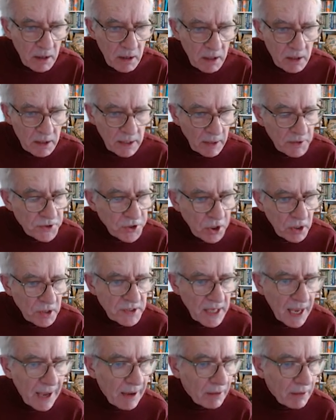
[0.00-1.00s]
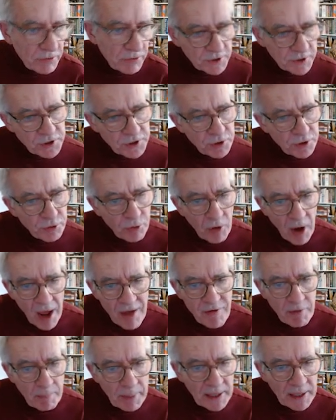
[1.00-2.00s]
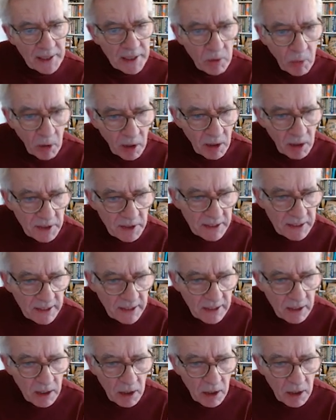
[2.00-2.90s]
Now it turns out that to derive a Bell inequality,